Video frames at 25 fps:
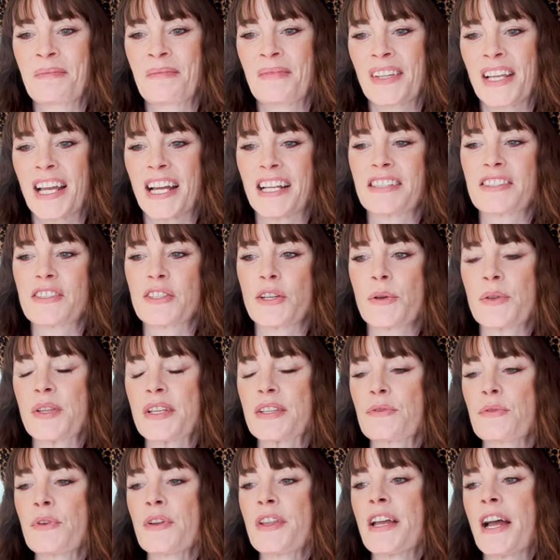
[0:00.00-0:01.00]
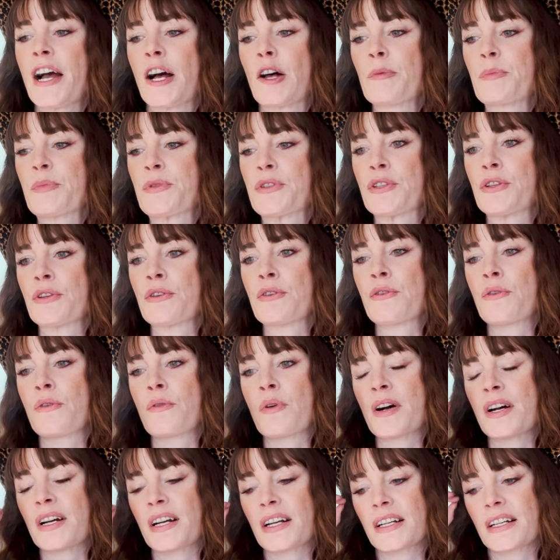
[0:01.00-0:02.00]
And so this really helps
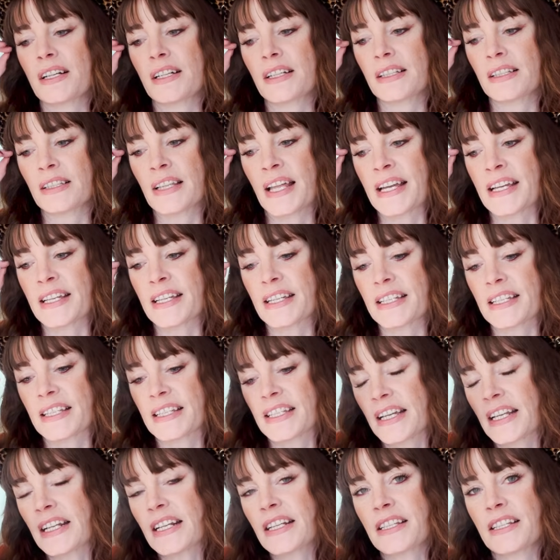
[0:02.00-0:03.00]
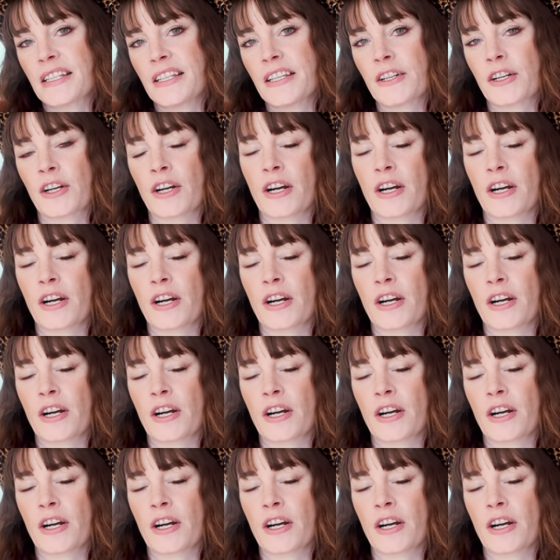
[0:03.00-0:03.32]
you like get a keener